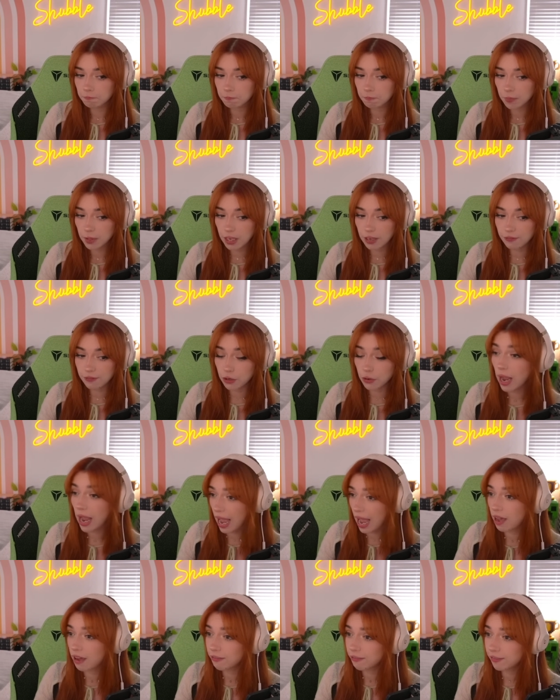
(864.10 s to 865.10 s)
if you
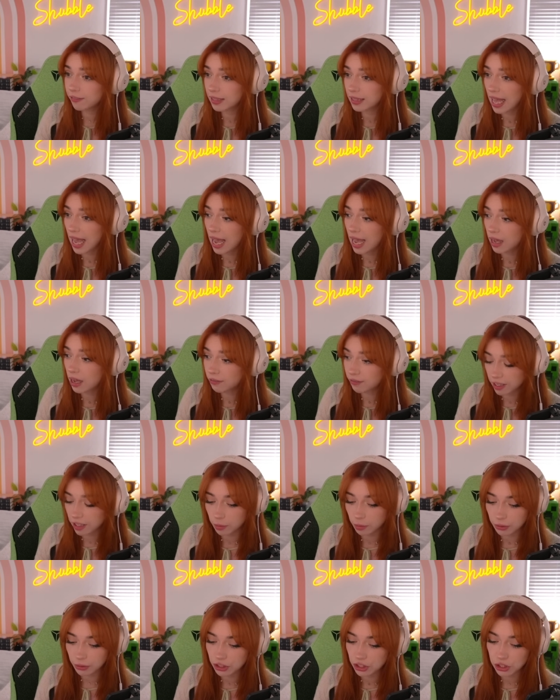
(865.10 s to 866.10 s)
have that
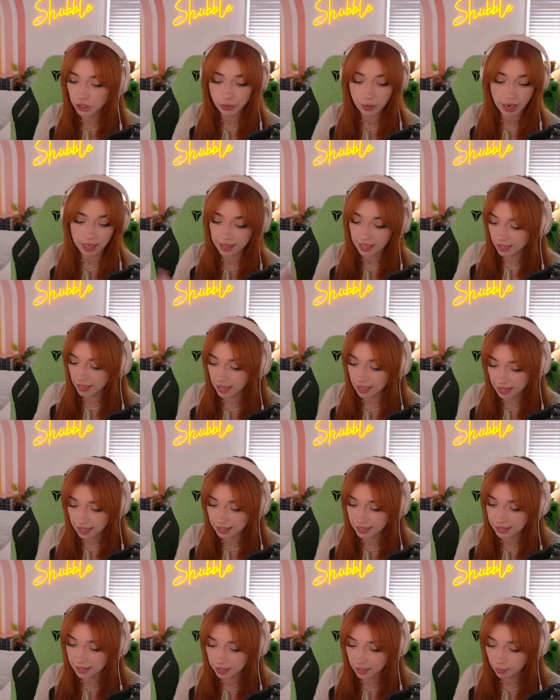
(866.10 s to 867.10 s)
available to you, I think that
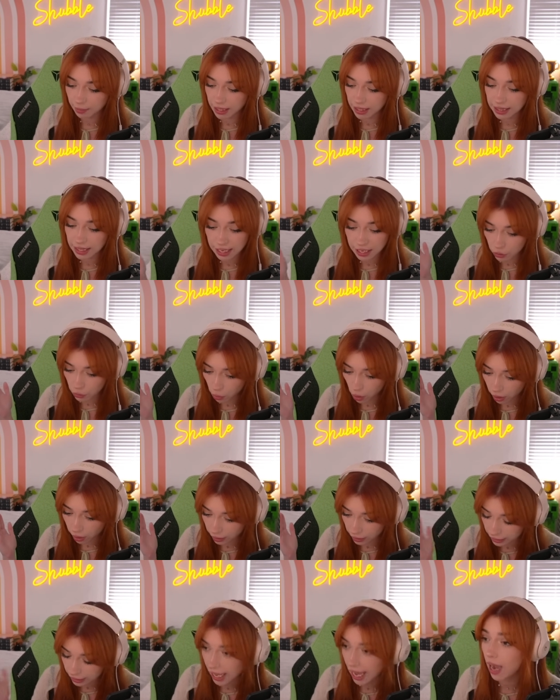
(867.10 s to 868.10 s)
this is something that you are
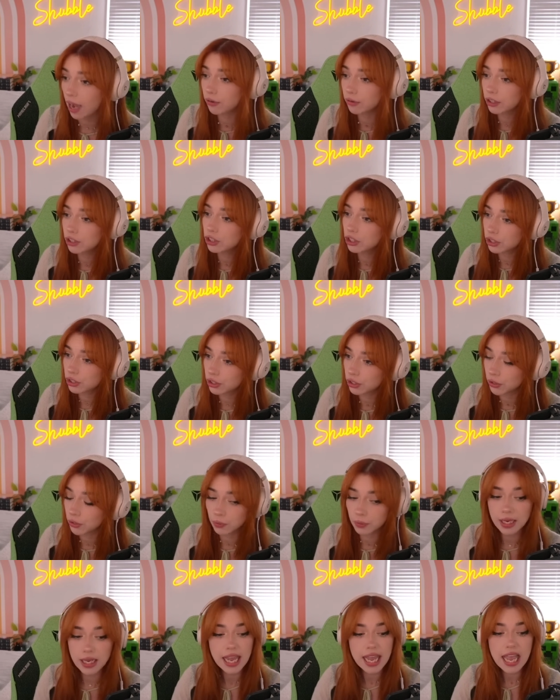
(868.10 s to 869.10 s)
allowed to do
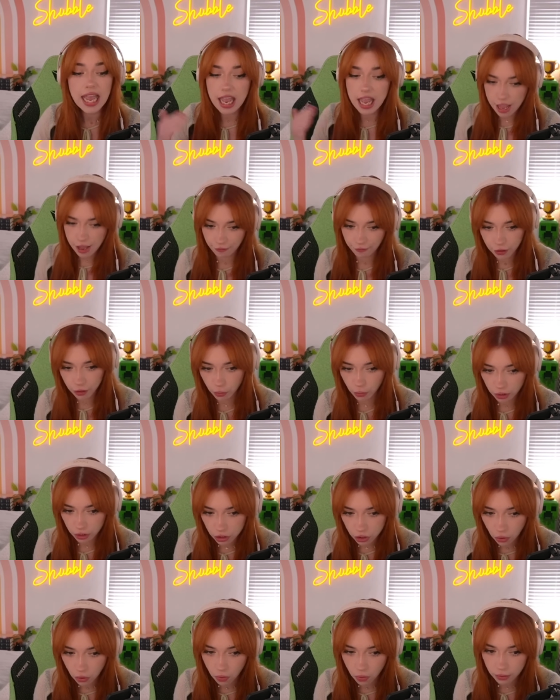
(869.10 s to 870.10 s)
if you are
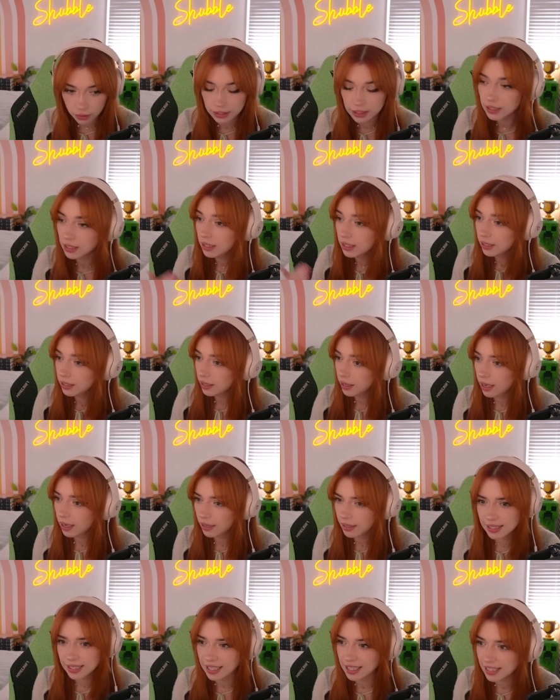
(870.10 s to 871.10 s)
told,
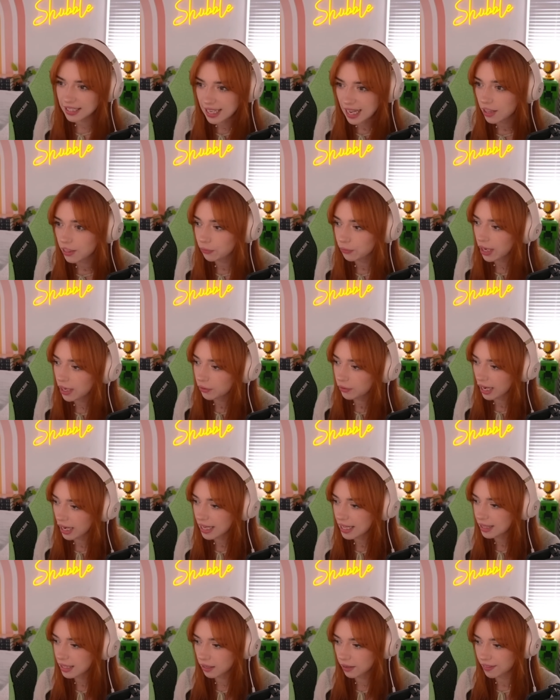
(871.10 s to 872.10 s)
sent a death threat or
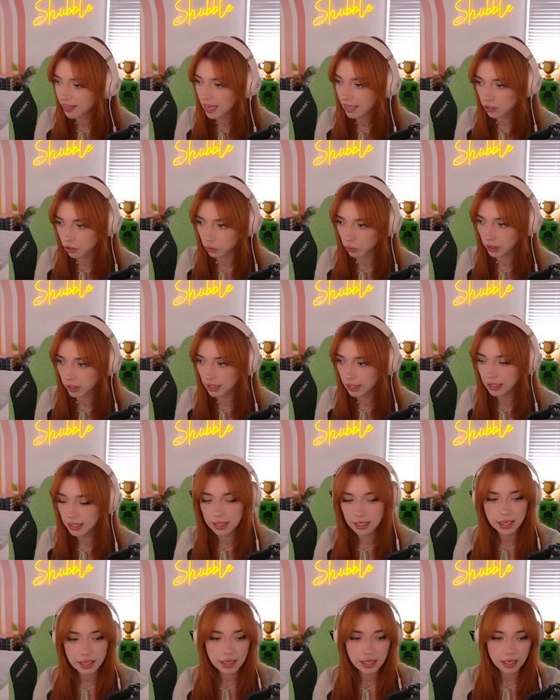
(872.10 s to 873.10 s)
anything of that sort.
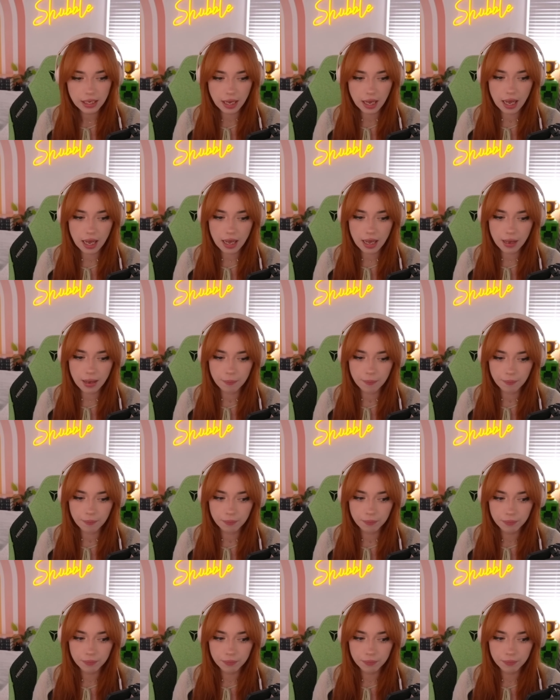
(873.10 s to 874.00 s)
There